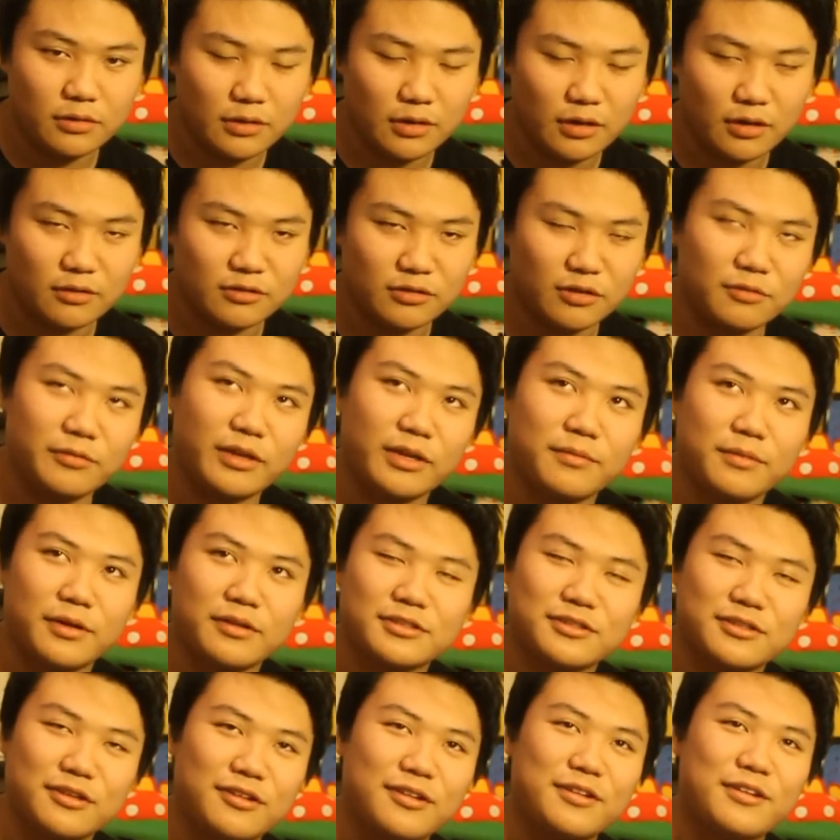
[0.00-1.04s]
Oh, not
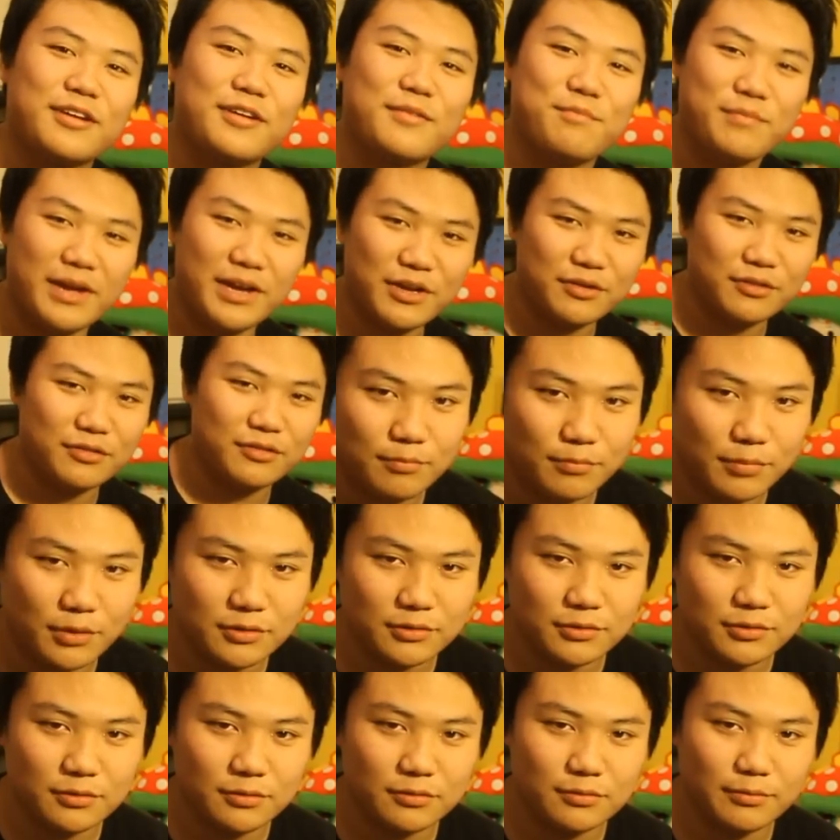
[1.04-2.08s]
email, sorry. Mail,
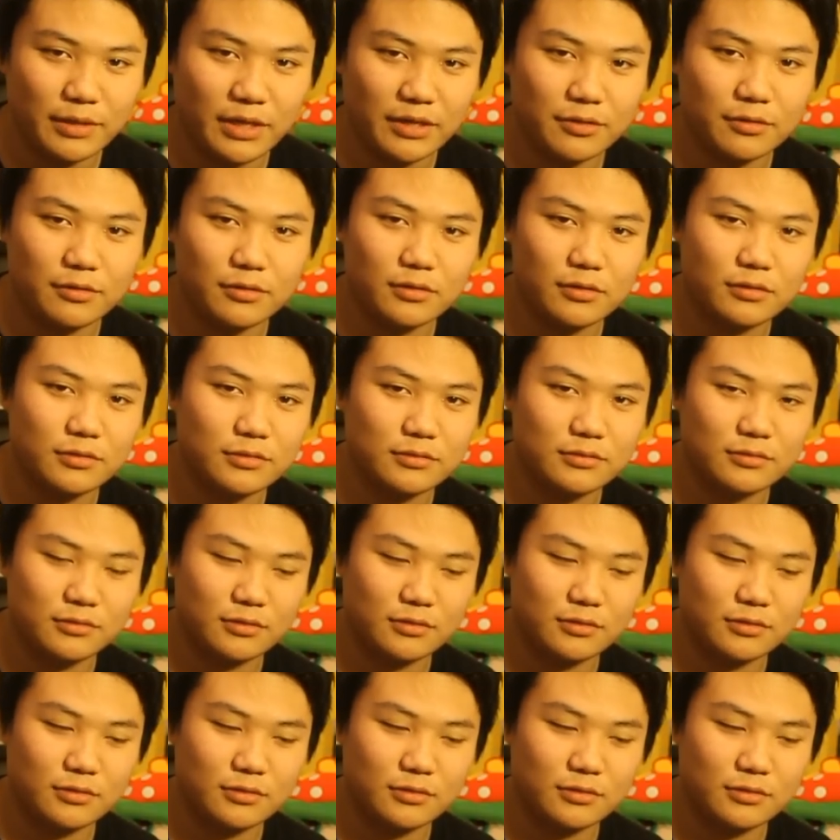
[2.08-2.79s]
postal mail,